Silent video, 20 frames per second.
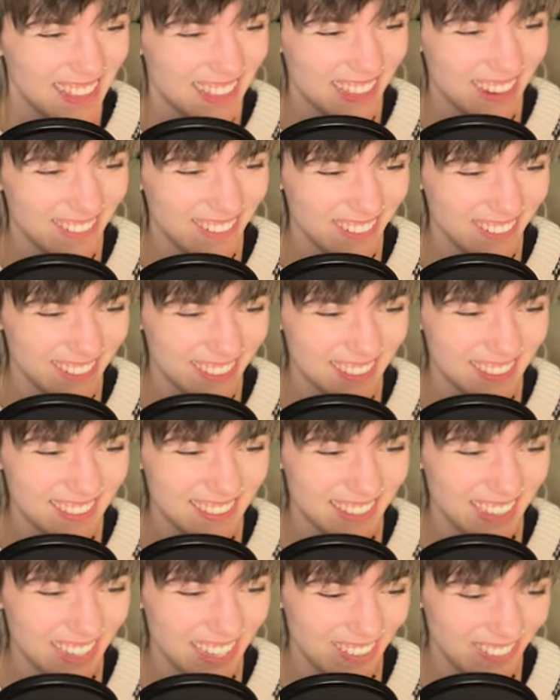they're all the
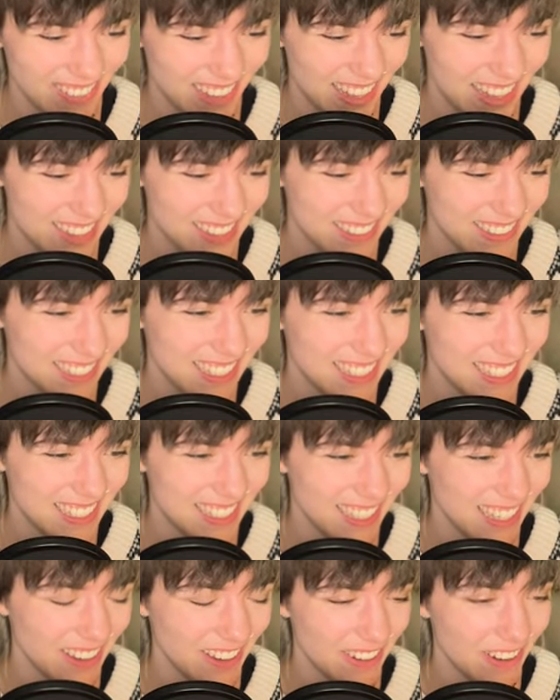same, but that's quite
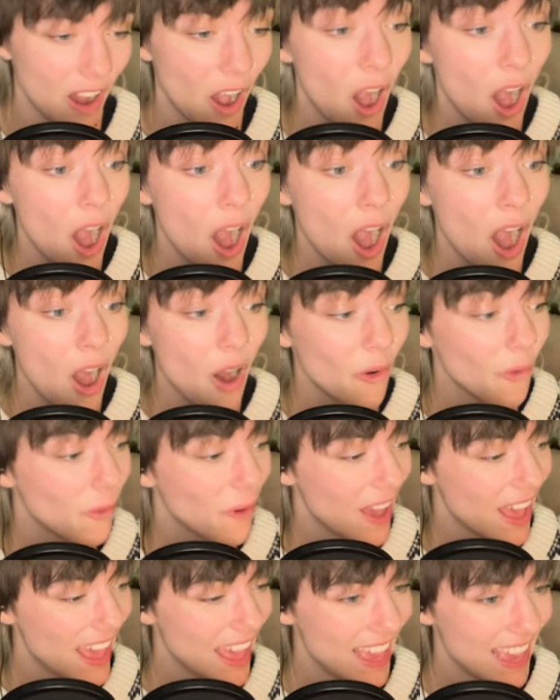cute.
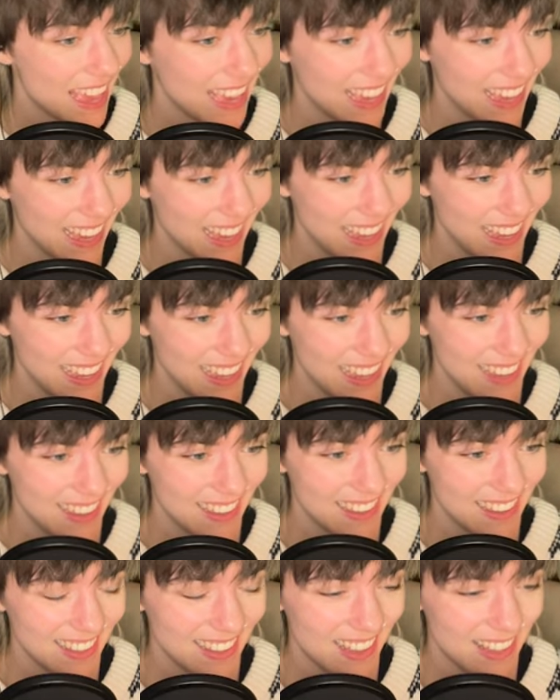Wait!
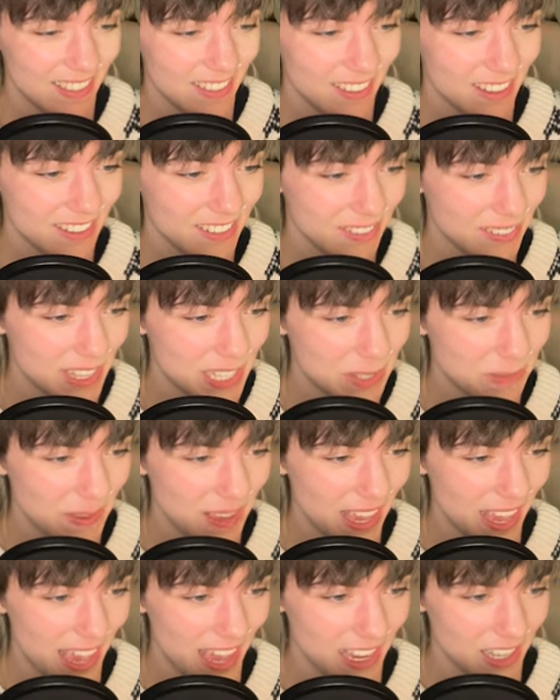Are those meant to
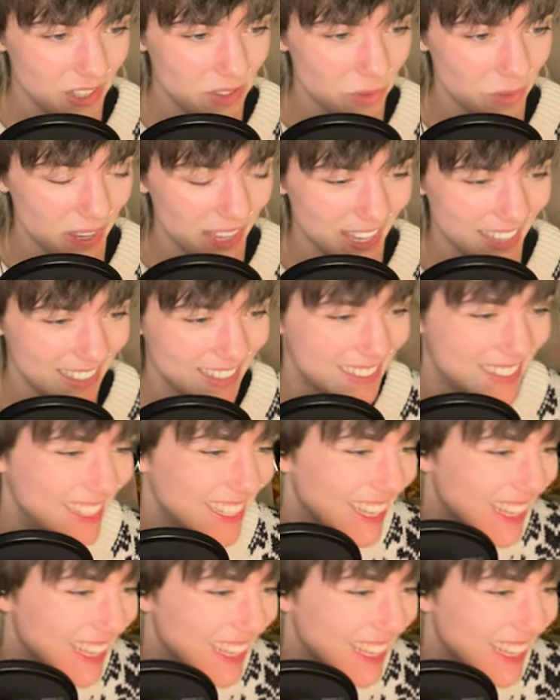be X-Wings?